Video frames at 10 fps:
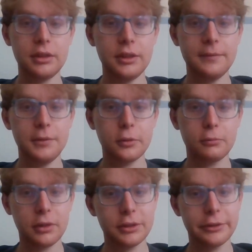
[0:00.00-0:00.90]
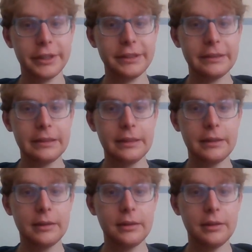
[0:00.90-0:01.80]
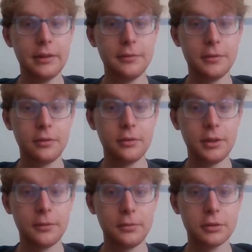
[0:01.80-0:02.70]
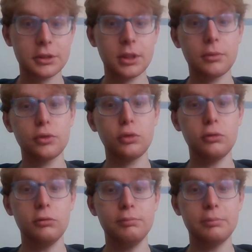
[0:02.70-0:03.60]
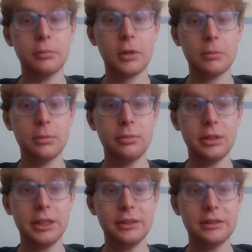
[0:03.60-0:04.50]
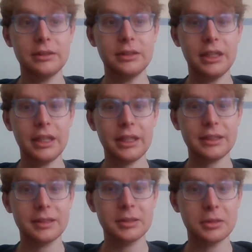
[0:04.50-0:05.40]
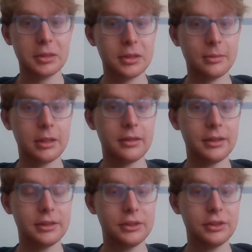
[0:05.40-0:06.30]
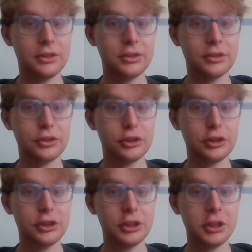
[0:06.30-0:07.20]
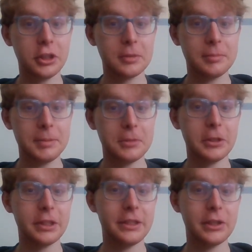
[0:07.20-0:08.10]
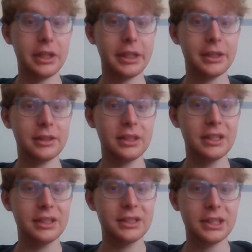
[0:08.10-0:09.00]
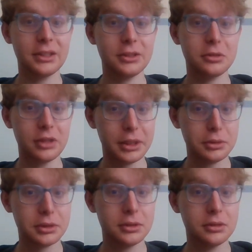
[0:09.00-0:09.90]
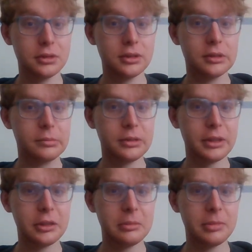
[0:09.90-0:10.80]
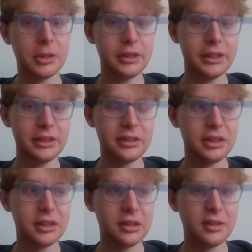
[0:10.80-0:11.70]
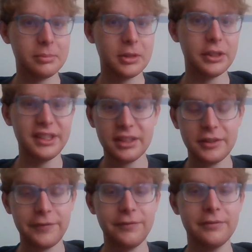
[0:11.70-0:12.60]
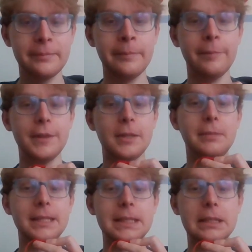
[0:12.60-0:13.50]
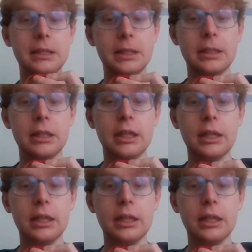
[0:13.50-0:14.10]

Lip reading: if you're wondering, if you're someone who probably has heard about the GRB party, they're like a center-right political party, and the other party, they're basically